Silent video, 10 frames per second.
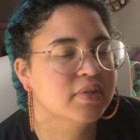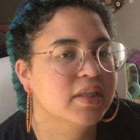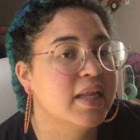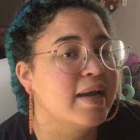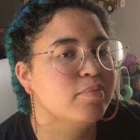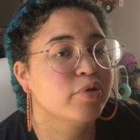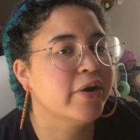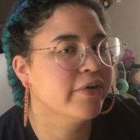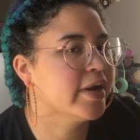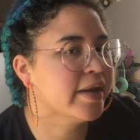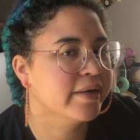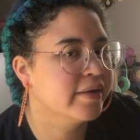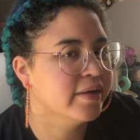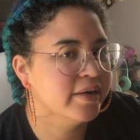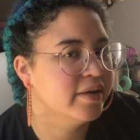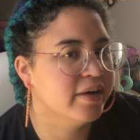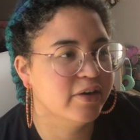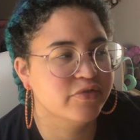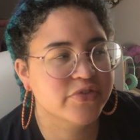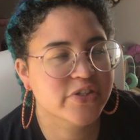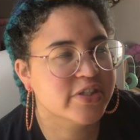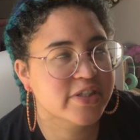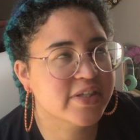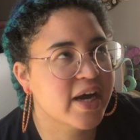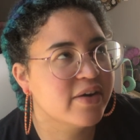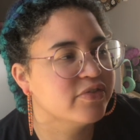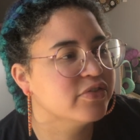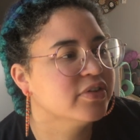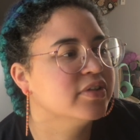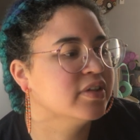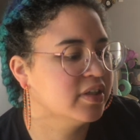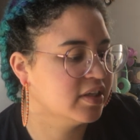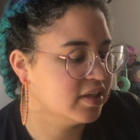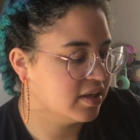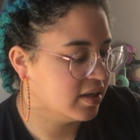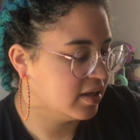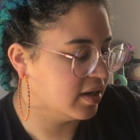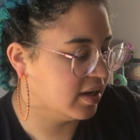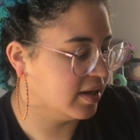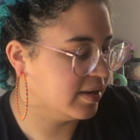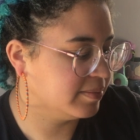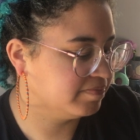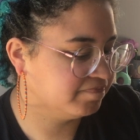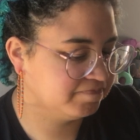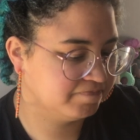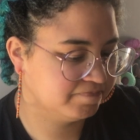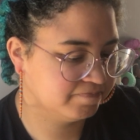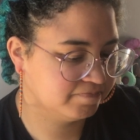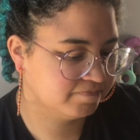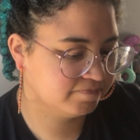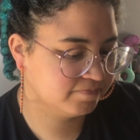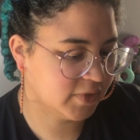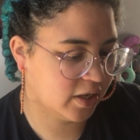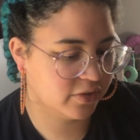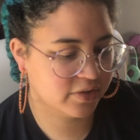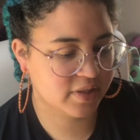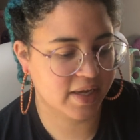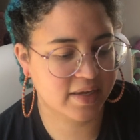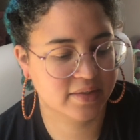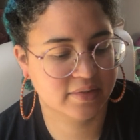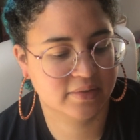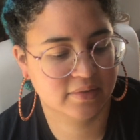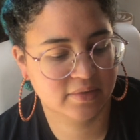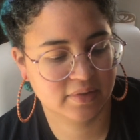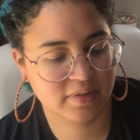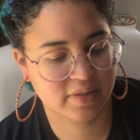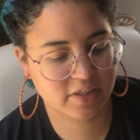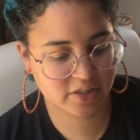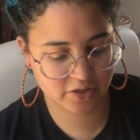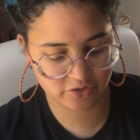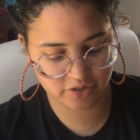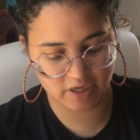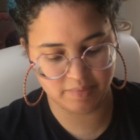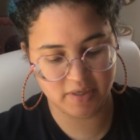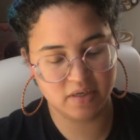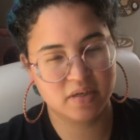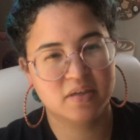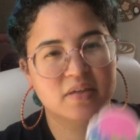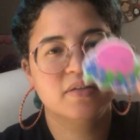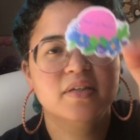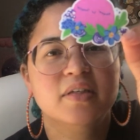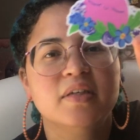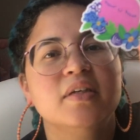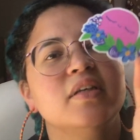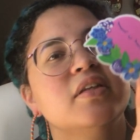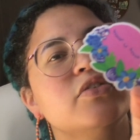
library of stuff. Um, other than that, these stickers came in. They're